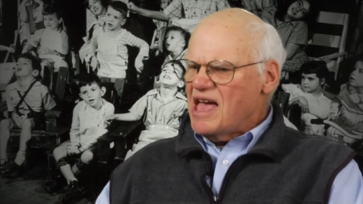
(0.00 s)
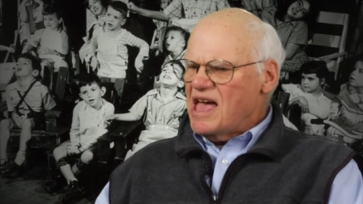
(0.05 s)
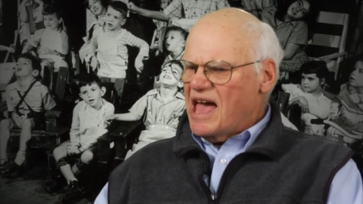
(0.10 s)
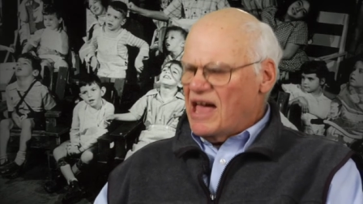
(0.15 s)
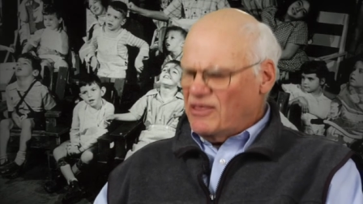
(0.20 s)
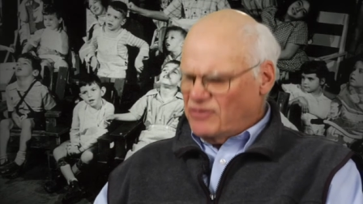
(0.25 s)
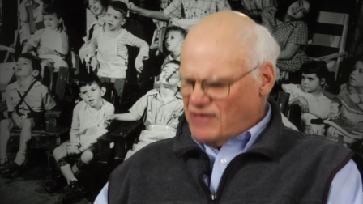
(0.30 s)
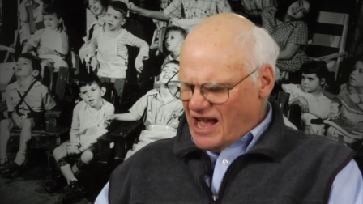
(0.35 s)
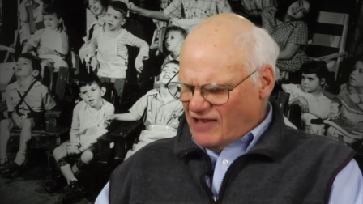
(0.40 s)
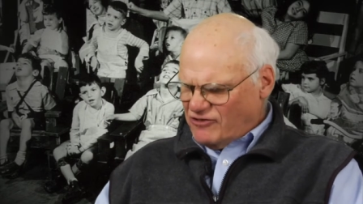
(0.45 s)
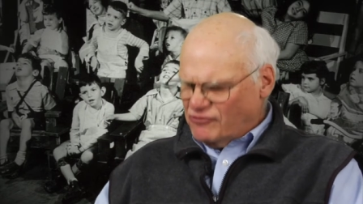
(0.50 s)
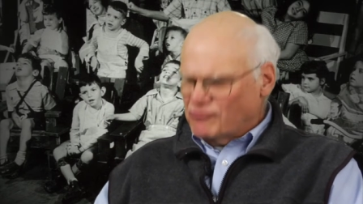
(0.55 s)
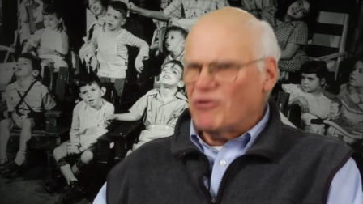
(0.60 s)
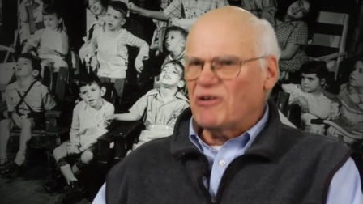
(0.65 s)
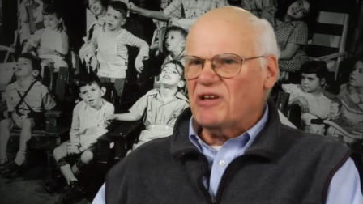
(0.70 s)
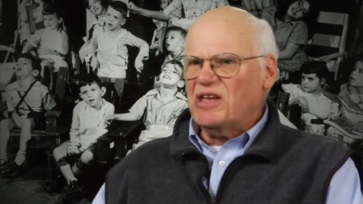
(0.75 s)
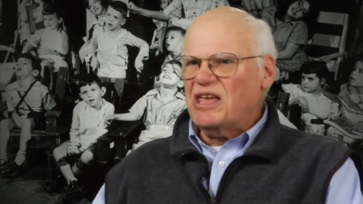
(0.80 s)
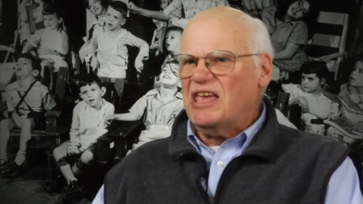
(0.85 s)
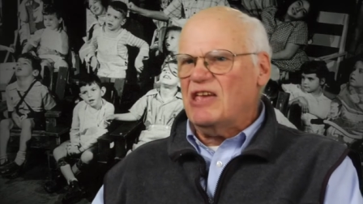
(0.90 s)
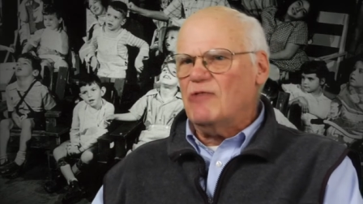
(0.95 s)
And that's
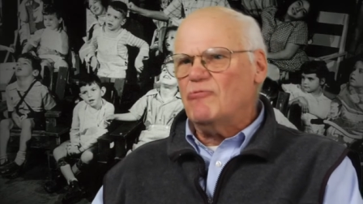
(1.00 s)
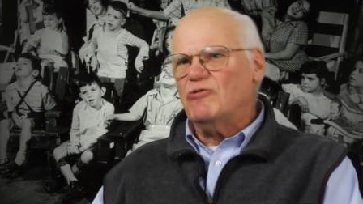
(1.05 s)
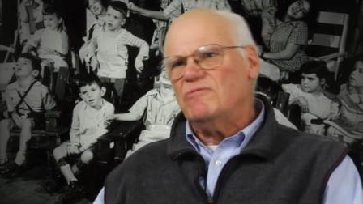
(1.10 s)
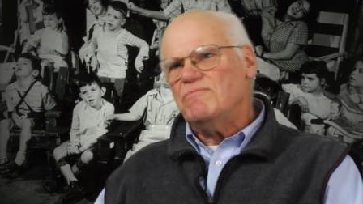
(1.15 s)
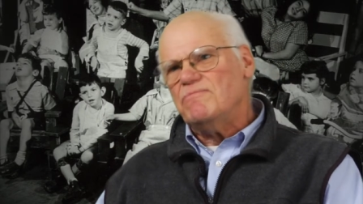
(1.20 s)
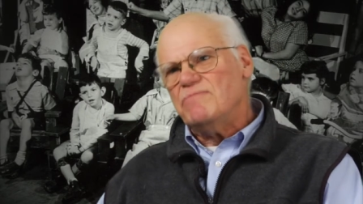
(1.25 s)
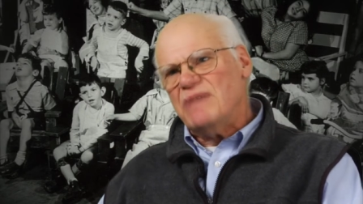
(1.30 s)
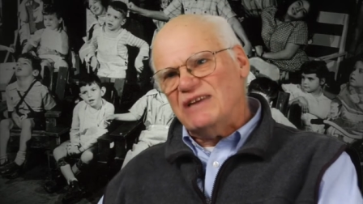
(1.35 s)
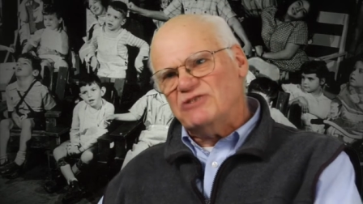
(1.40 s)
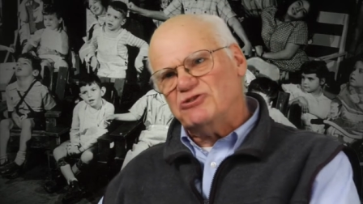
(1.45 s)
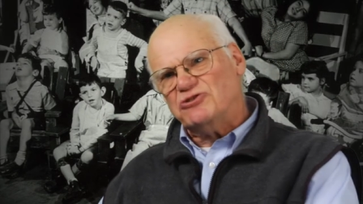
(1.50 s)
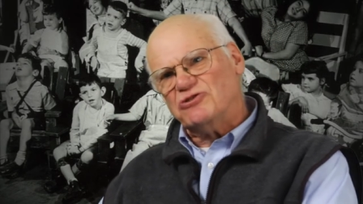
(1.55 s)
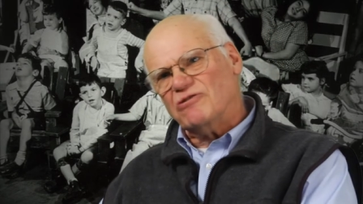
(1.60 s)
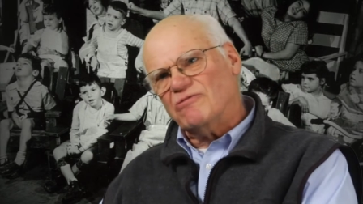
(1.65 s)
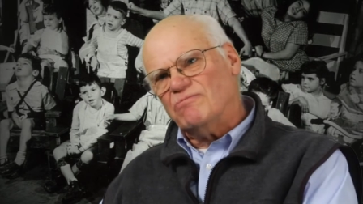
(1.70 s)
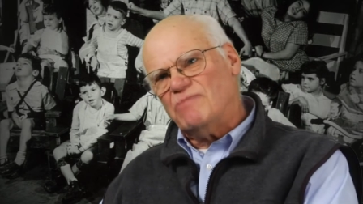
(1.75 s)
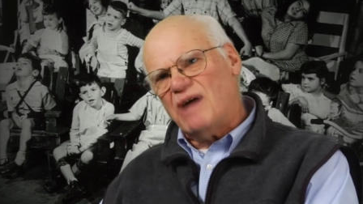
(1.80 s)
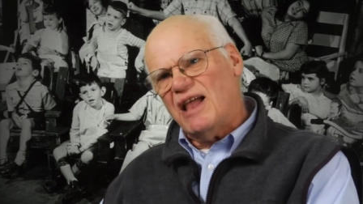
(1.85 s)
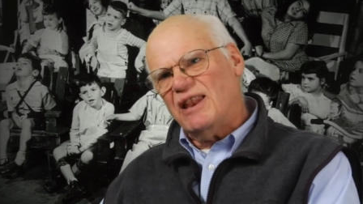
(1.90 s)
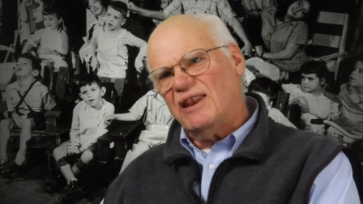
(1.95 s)
where he would
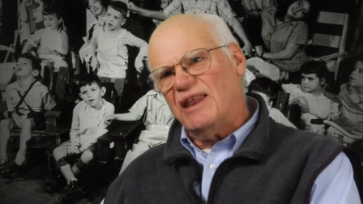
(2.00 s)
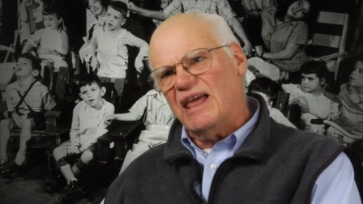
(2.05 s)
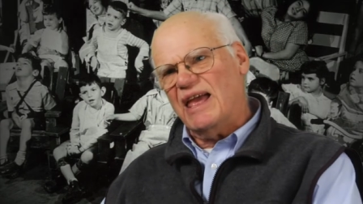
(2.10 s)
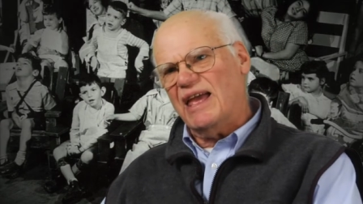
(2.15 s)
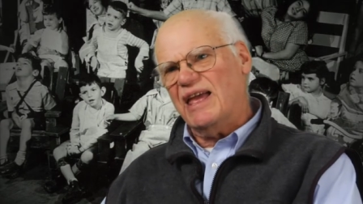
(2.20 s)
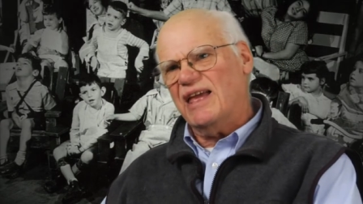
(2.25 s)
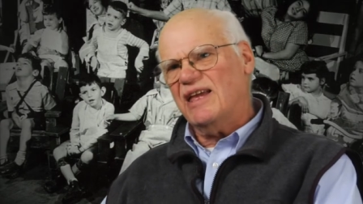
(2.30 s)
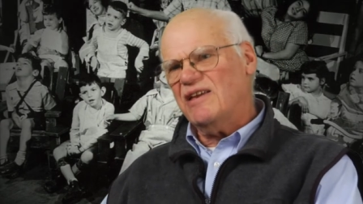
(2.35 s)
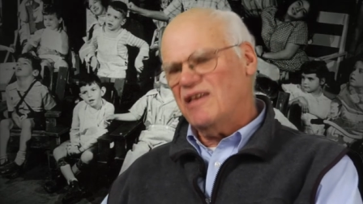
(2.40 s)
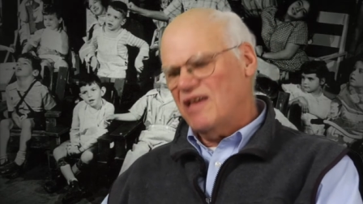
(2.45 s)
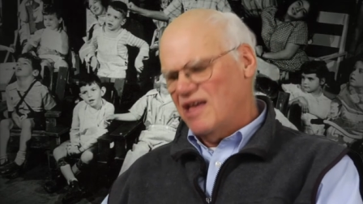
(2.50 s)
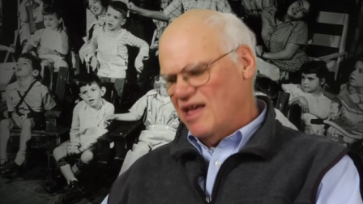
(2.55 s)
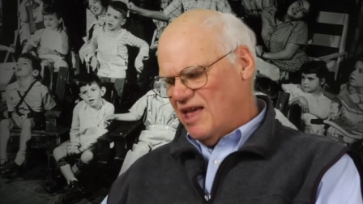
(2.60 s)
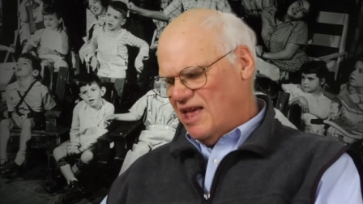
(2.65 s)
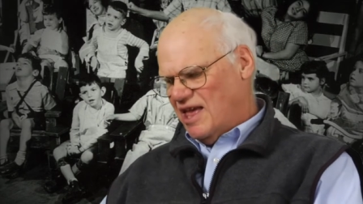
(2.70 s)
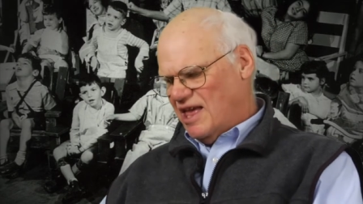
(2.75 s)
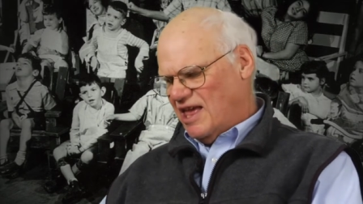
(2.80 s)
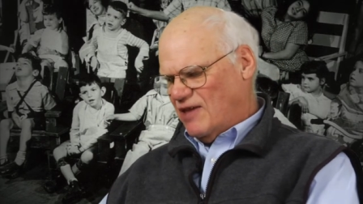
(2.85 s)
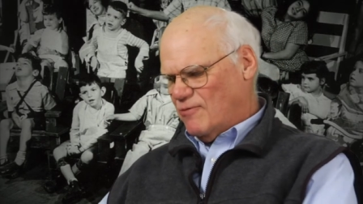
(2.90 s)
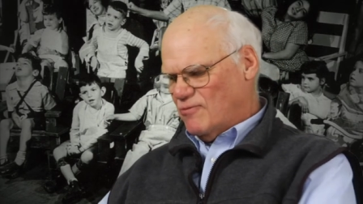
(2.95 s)
measure my leg.
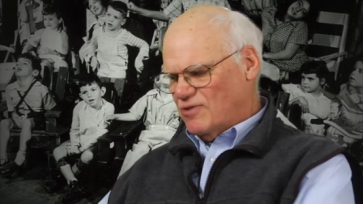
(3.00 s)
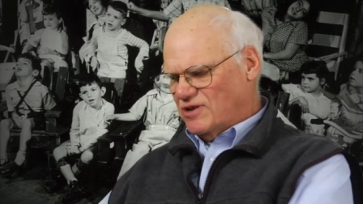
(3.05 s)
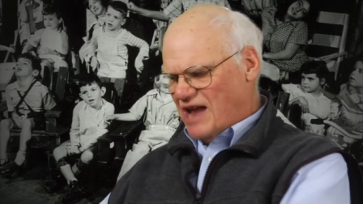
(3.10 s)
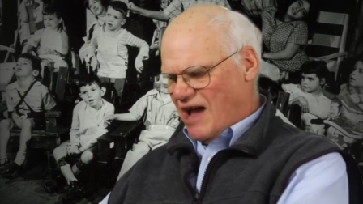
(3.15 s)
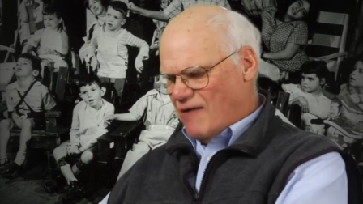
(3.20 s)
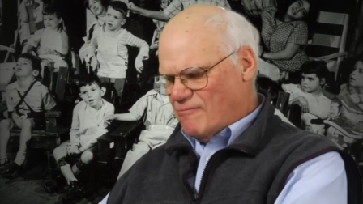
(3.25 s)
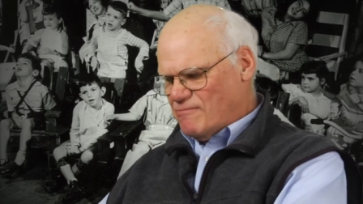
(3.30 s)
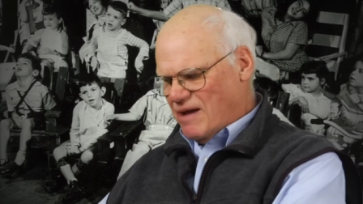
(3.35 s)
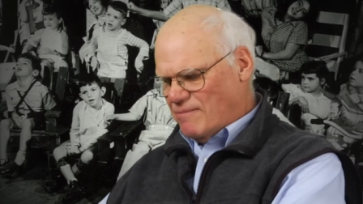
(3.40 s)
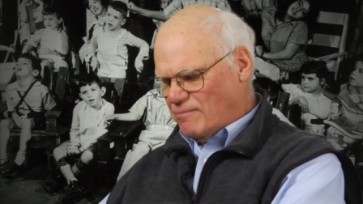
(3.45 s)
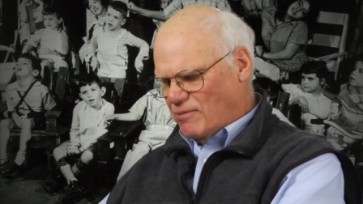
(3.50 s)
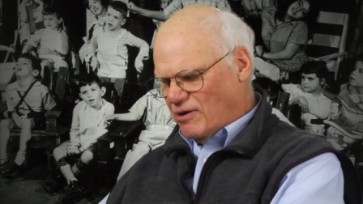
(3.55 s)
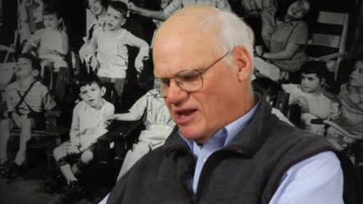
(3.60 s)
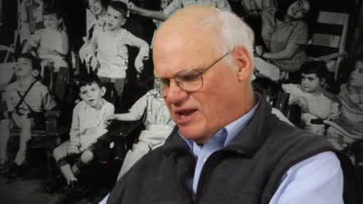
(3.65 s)
He would, I remember